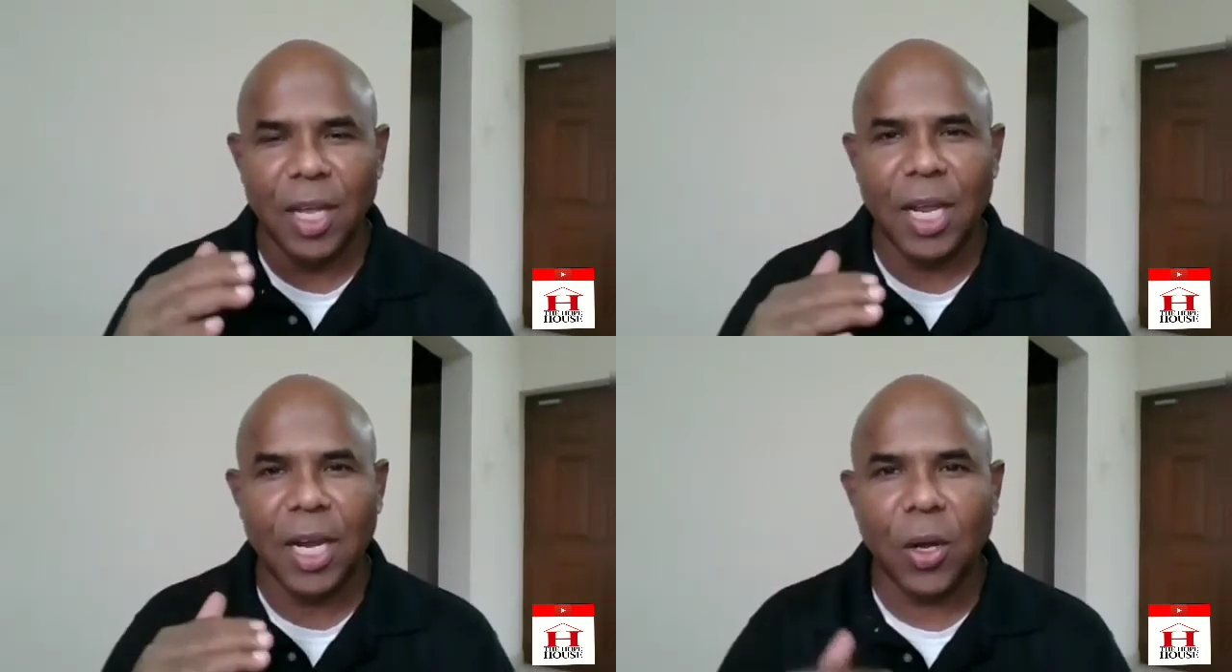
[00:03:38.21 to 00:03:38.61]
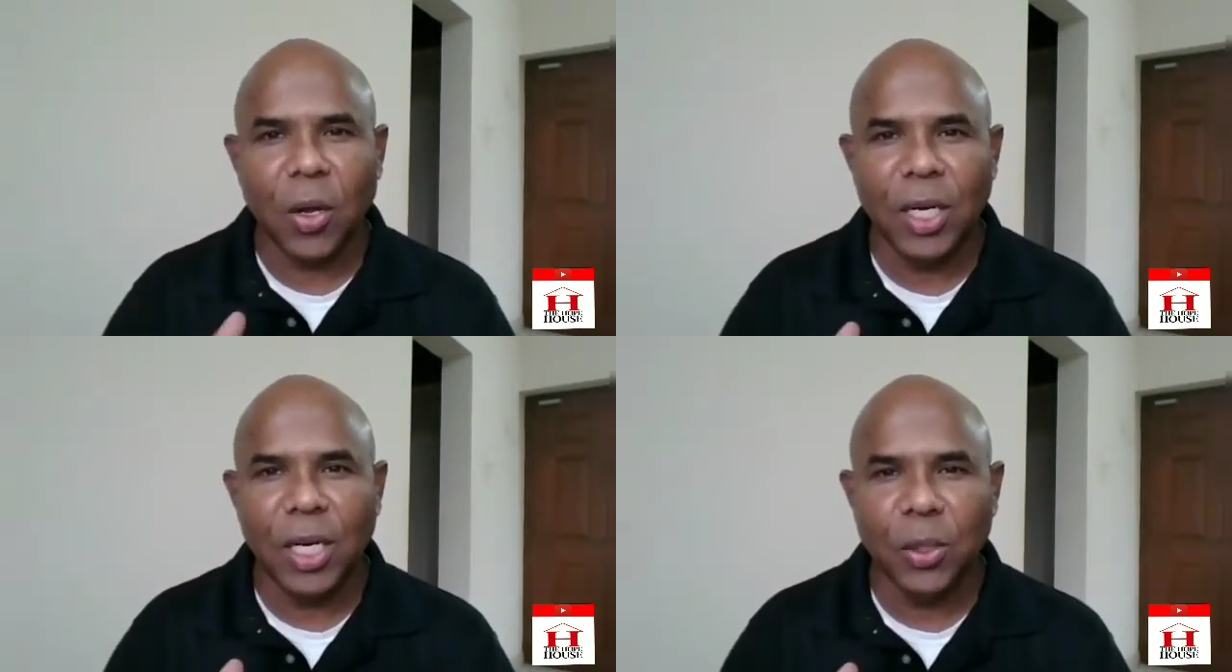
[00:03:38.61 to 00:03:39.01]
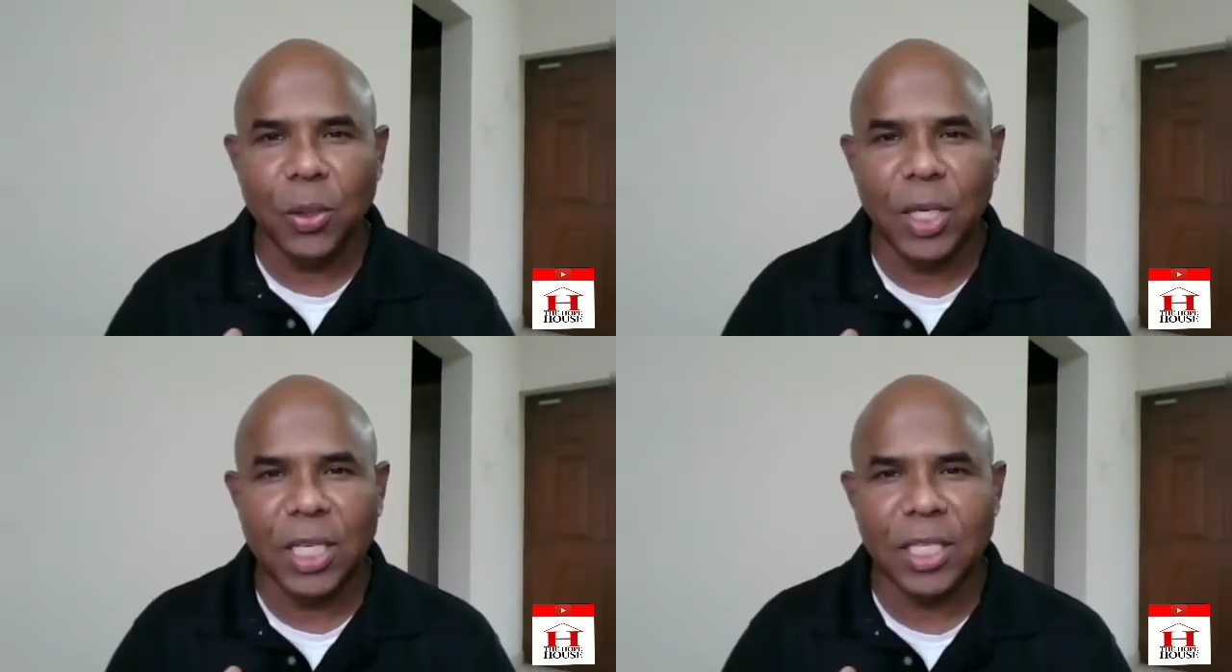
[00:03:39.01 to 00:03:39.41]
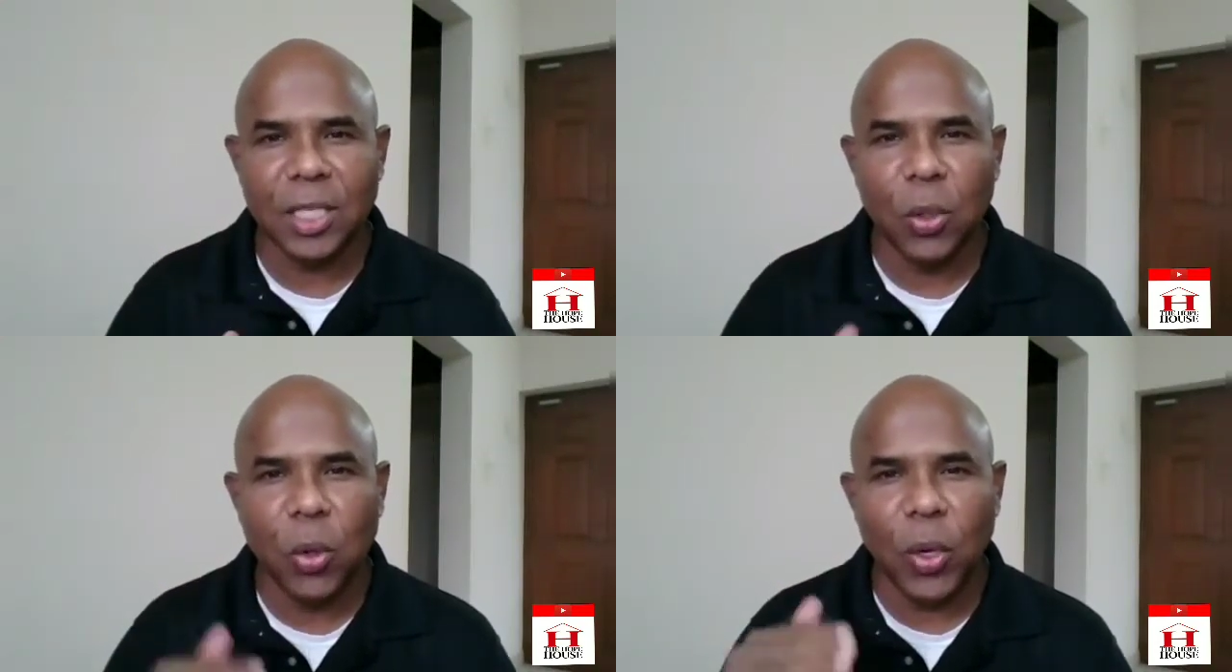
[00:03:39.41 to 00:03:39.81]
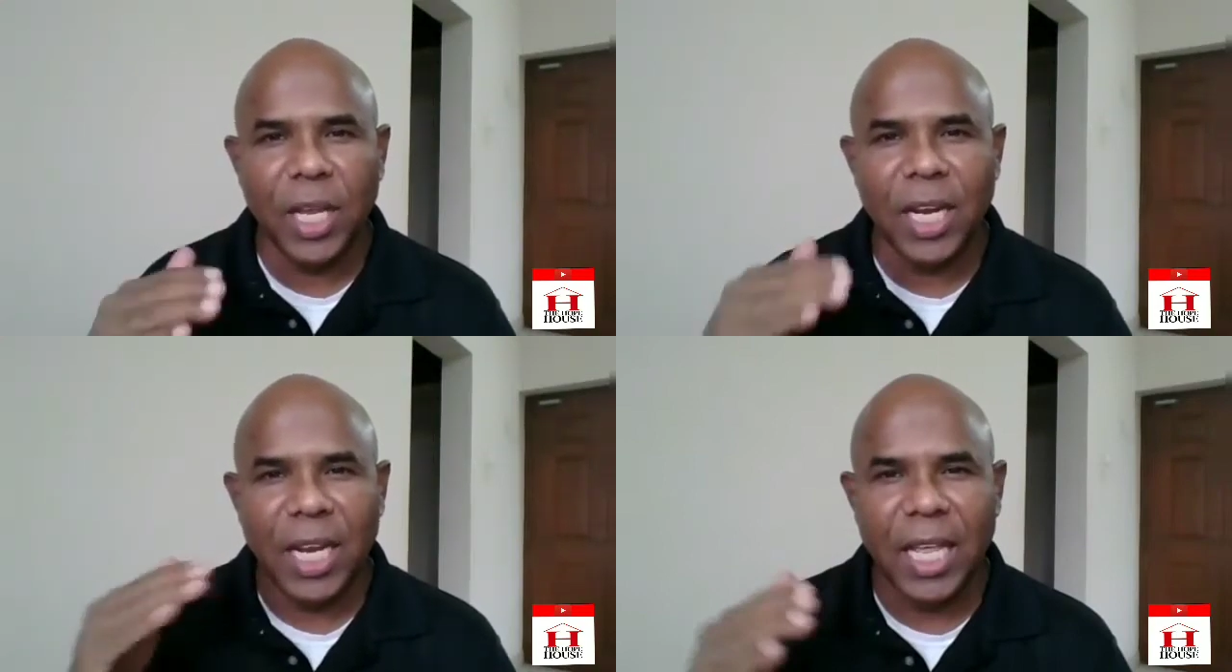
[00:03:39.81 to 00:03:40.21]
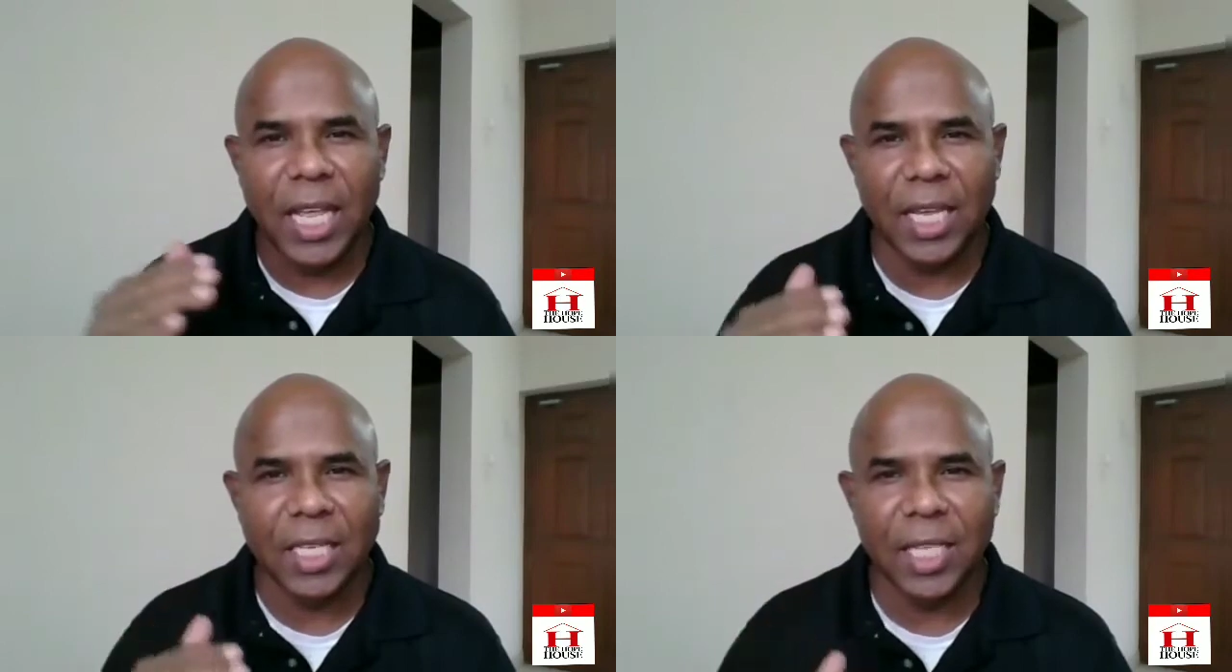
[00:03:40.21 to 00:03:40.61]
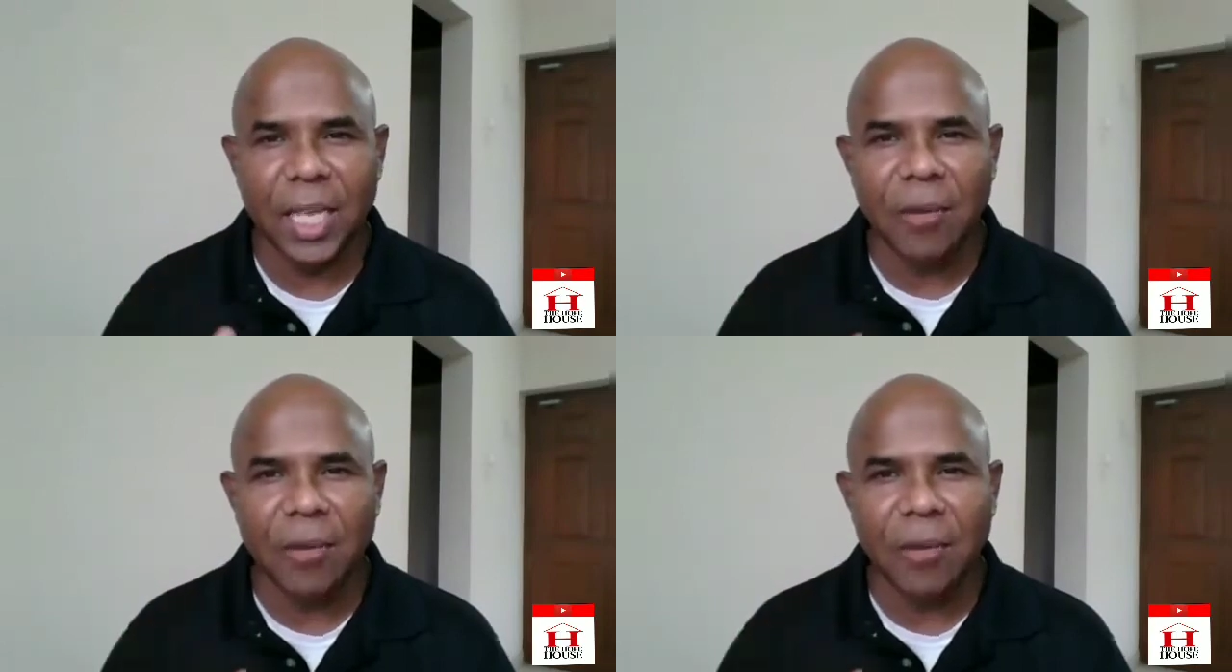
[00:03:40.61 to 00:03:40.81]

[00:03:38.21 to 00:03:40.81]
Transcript: and according to his growing needs